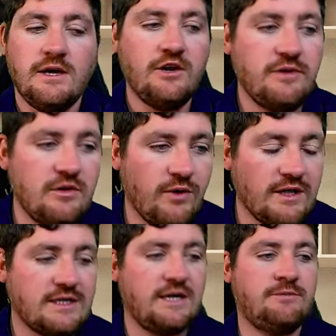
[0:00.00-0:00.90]
Hello and
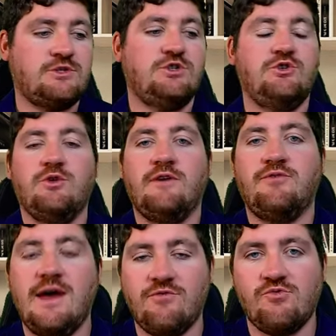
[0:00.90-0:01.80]
welcome to
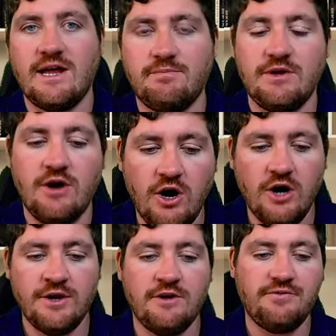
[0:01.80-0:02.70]
Forever Rugby
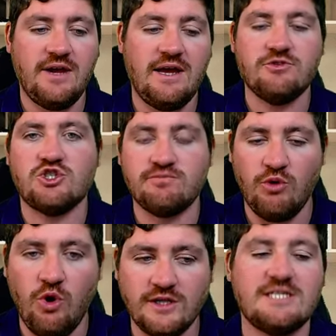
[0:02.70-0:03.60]
on Forever
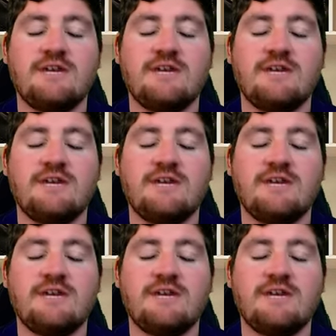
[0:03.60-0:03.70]
Sports.